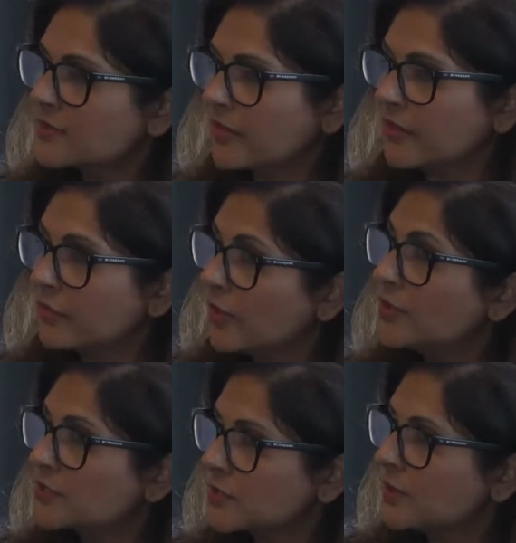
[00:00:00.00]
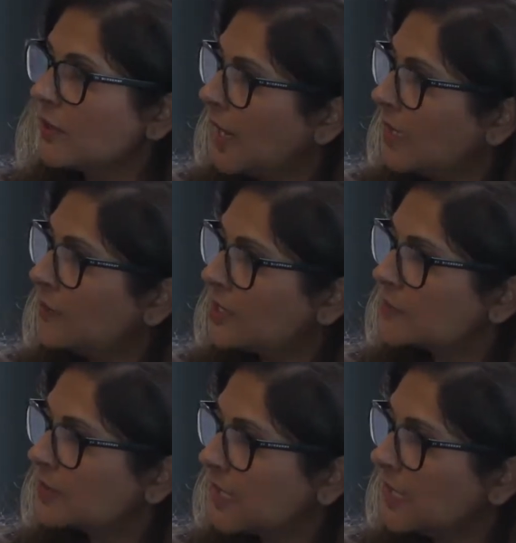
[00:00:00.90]
So I think those two
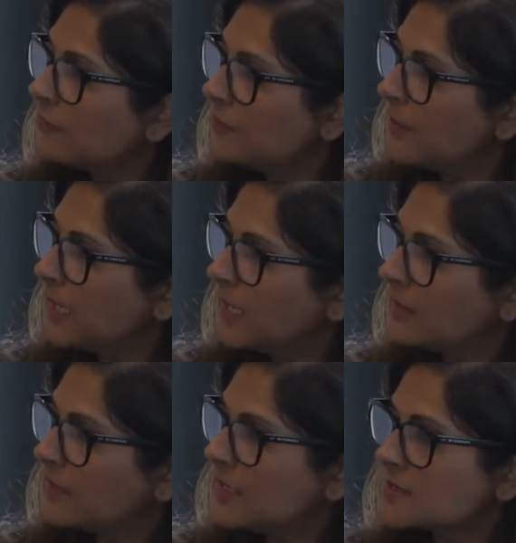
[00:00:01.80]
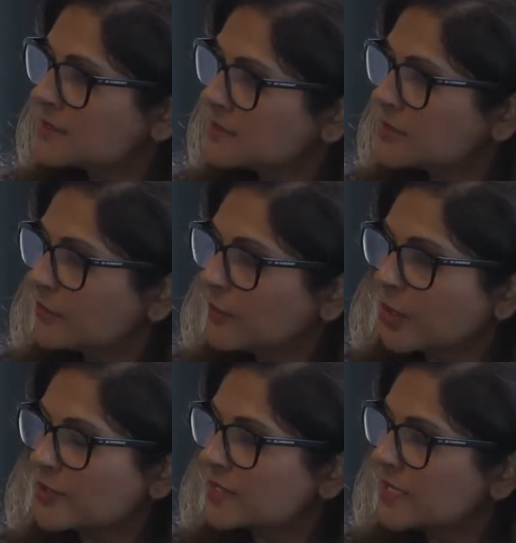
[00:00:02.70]
elements were key for me, the easiness of the
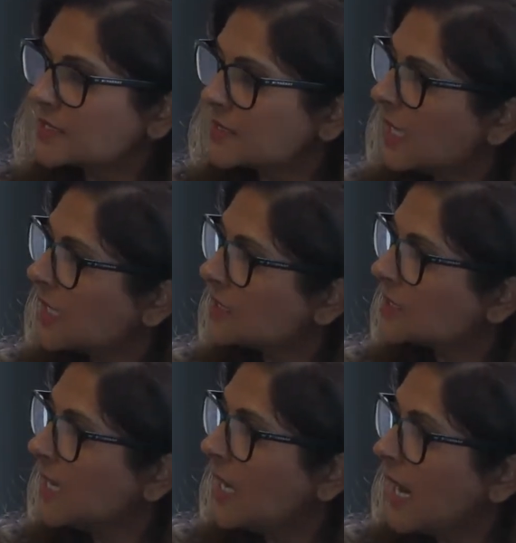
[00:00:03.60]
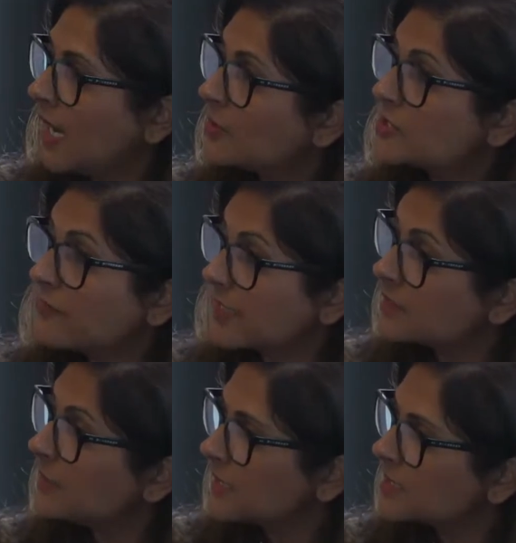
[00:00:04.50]
process and how much
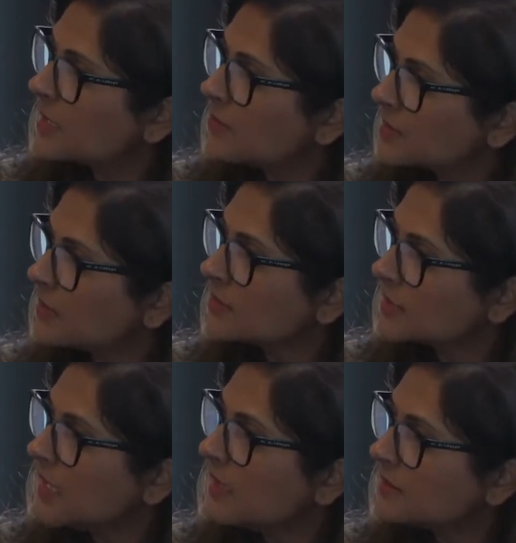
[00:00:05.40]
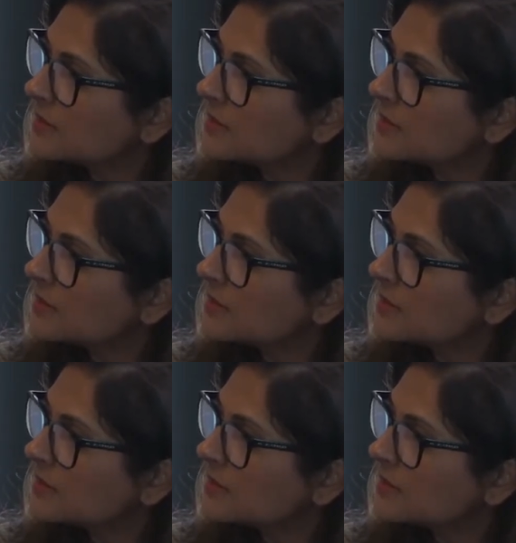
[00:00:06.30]
flexibility I was going to get.